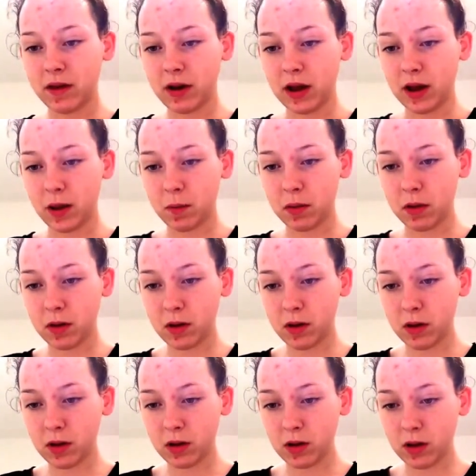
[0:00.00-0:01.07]
tip
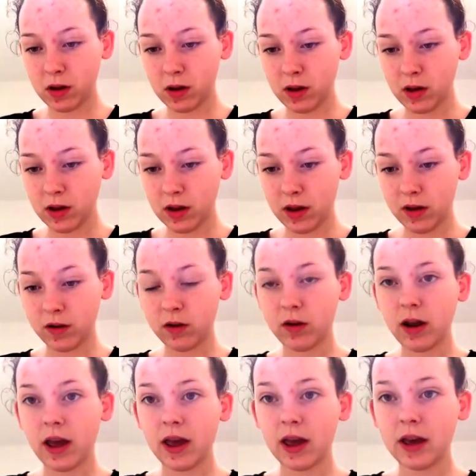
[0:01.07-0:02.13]
is to
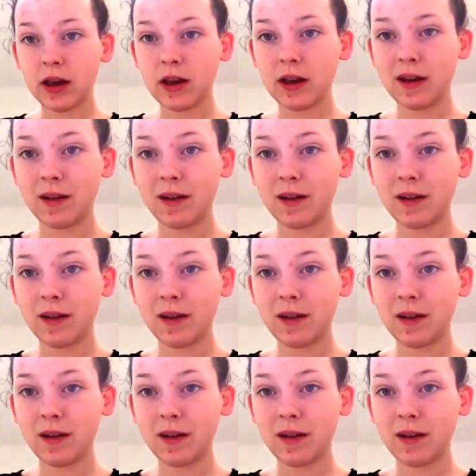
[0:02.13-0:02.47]
take